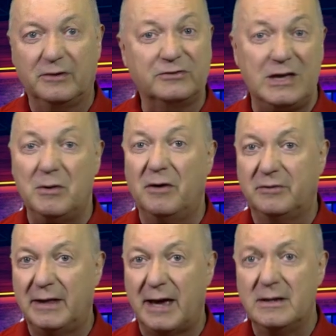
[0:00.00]
I'll see you
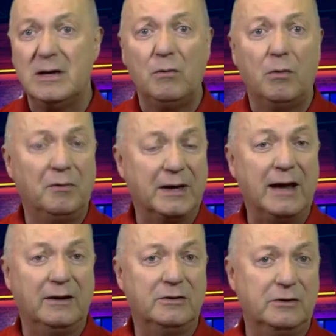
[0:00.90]
after that when we
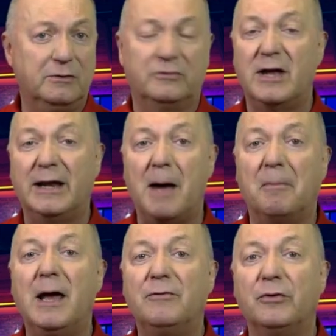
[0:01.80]
get into setting
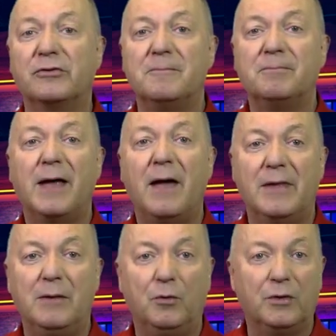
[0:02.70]
up levels,
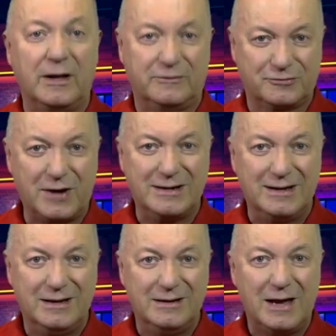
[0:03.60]
and then we'll get straight
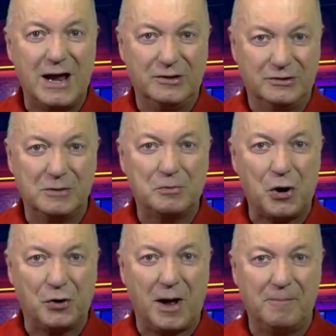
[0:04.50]
into the
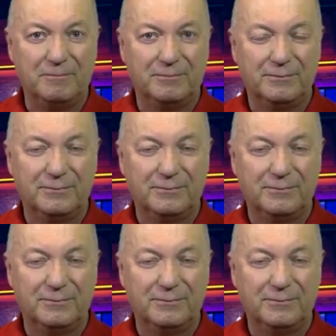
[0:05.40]
program.